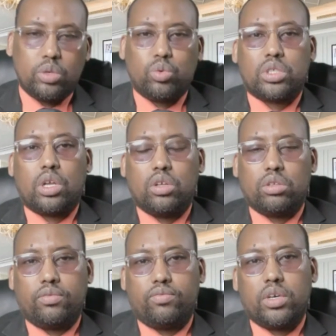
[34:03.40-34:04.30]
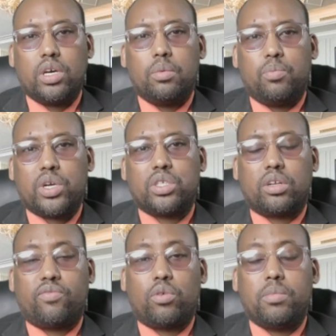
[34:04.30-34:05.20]
was a lot of pressure
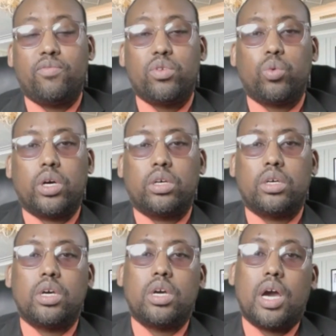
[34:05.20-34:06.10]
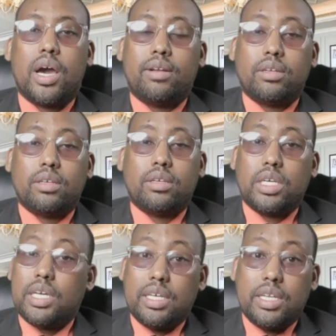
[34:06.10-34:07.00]
from everywhere, and
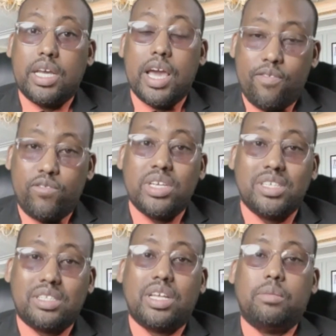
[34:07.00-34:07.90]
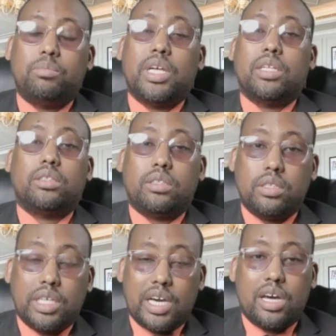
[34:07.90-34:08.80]
every step that the
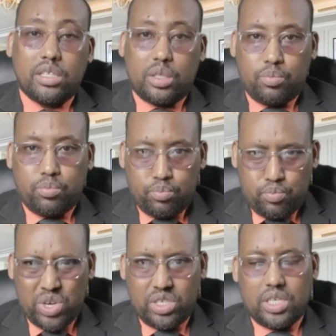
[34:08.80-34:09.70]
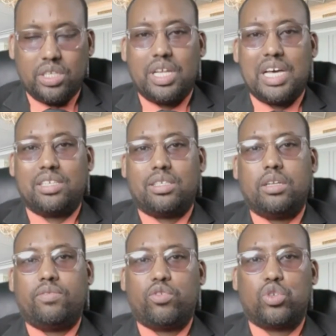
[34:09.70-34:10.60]
current president has done
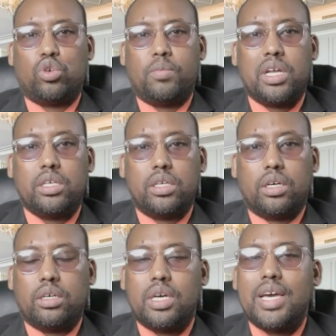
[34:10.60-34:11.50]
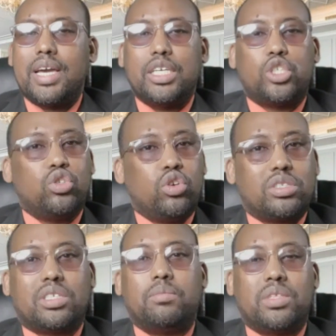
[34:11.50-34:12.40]
for Somalia is not
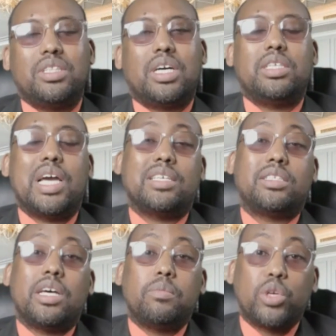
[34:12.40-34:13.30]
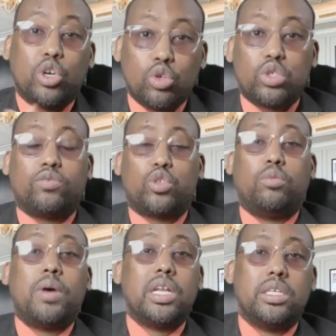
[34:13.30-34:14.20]
something that he has done because of
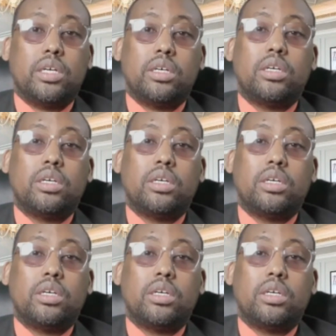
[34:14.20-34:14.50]
Somalia